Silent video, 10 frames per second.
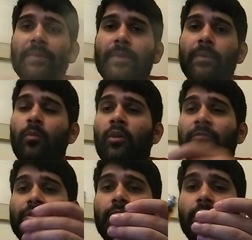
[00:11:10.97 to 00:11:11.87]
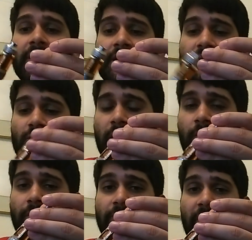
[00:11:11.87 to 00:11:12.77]
More of a throat hit as well when
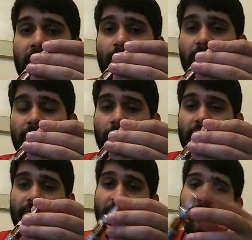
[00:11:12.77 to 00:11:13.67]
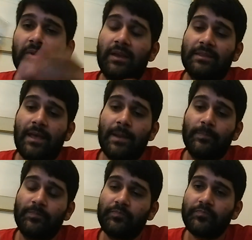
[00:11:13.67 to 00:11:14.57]
you vape it like that.
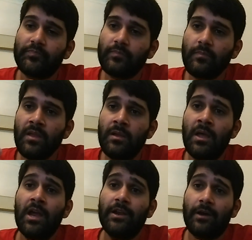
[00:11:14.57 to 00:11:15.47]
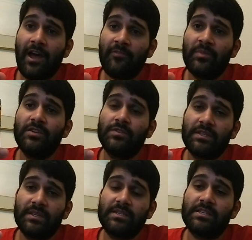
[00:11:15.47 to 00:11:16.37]
Now, I have been using this
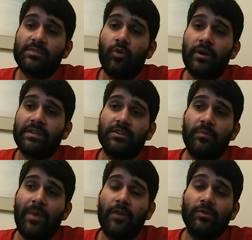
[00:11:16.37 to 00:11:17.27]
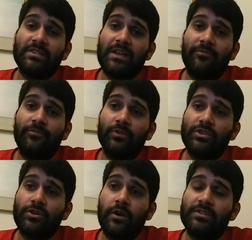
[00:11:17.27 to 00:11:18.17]
since morning, so the battery's not fully
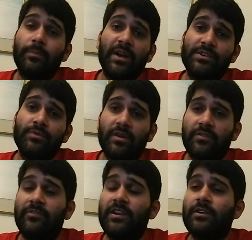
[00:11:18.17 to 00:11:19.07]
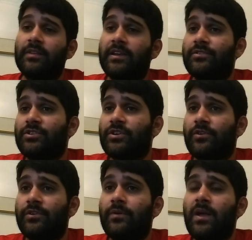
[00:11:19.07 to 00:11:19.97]
charged. I might do another video later to show you
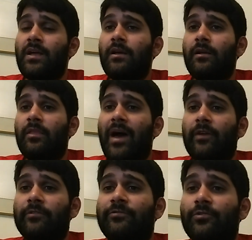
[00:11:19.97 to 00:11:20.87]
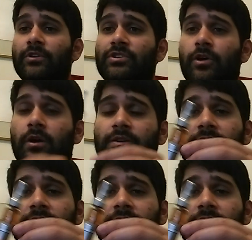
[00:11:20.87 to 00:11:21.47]
the battery fully charged.